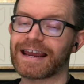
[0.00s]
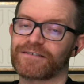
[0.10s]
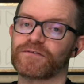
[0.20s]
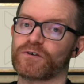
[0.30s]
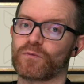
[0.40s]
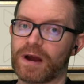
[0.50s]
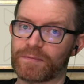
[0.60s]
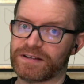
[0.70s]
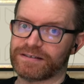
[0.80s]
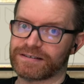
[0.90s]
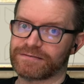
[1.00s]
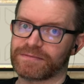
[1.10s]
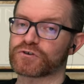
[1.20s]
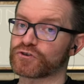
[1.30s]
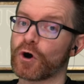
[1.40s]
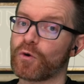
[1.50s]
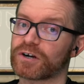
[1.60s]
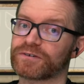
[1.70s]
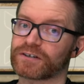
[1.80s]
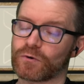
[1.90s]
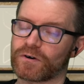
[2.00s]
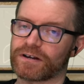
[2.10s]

and for your weapons, so you don't want to ignore